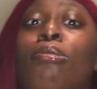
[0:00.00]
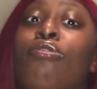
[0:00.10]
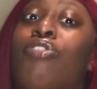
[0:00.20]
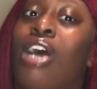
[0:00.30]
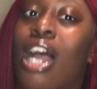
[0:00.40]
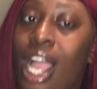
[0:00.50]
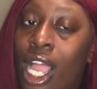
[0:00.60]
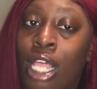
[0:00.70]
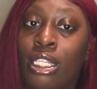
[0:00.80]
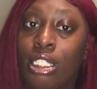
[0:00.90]
before
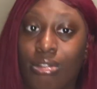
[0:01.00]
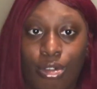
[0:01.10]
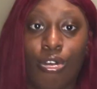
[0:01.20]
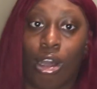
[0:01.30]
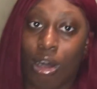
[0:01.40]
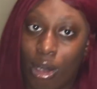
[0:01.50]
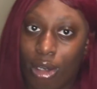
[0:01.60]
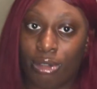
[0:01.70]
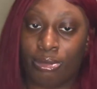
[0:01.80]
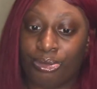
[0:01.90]
I go
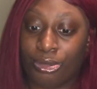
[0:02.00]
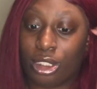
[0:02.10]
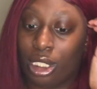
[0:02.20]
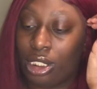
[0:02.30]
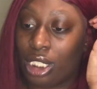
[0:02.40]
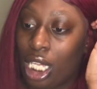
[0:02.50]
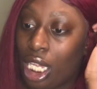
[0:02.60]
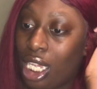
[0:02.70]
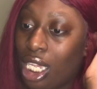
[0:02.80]
home. So it's like,